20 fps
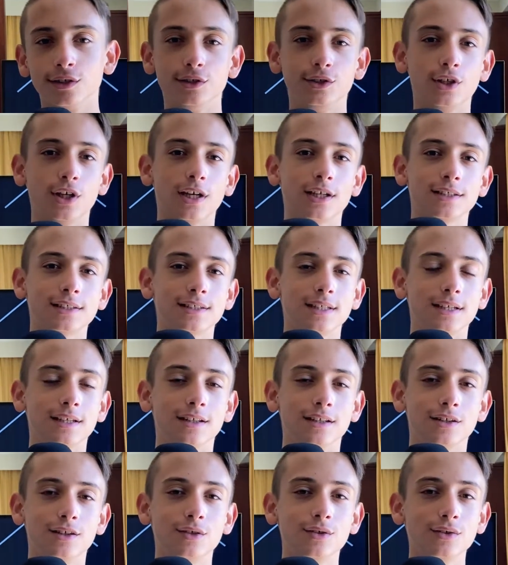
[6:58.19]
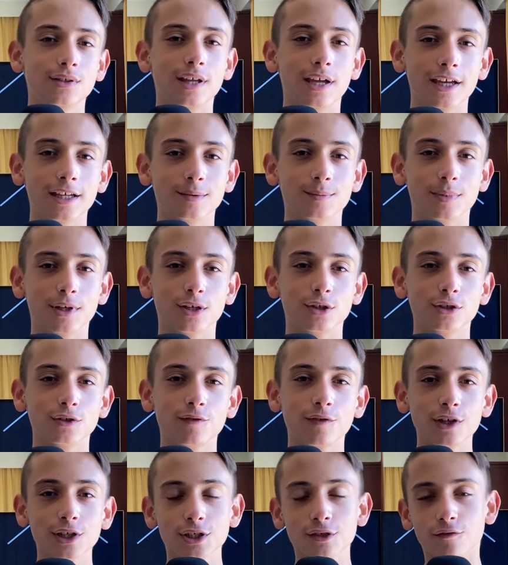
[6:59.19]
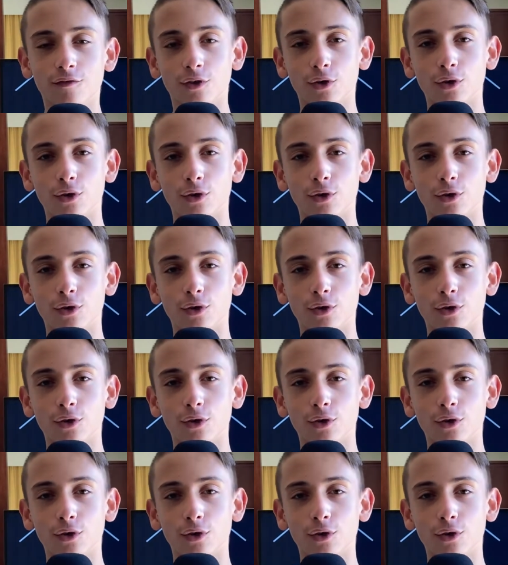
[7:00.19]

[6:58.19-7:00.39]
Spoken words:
just in 2 days, because first of